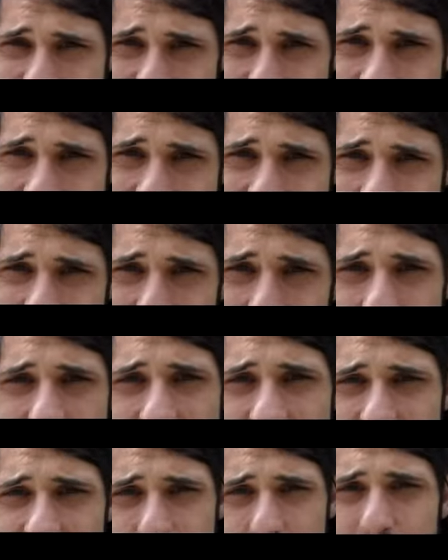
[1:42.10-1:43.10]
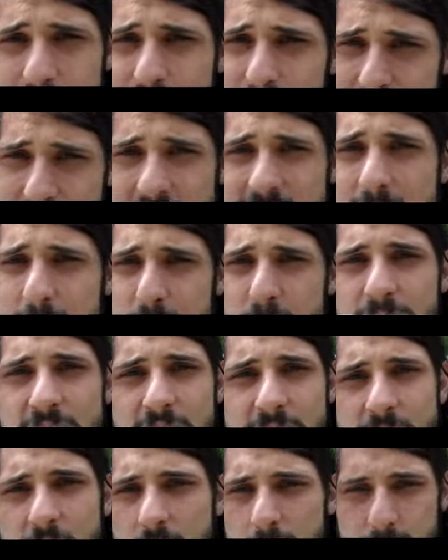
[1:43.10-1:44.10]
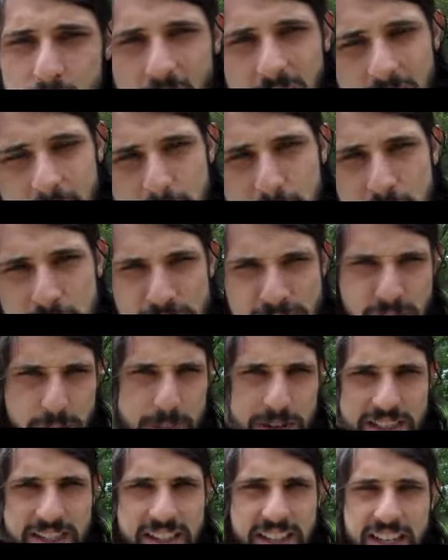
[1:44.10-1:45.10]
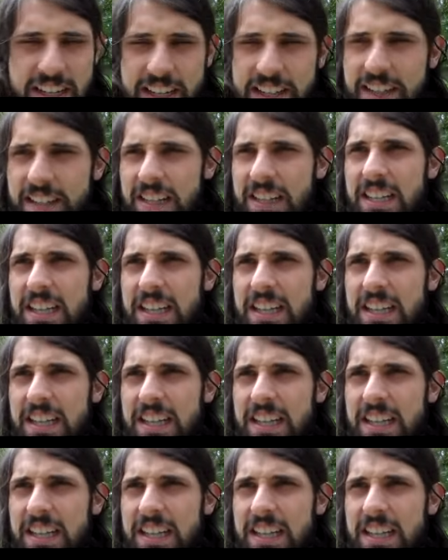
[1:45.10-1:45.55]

scene, if you guys have seen the movie, you'll know what I'm talking about, infamous scene.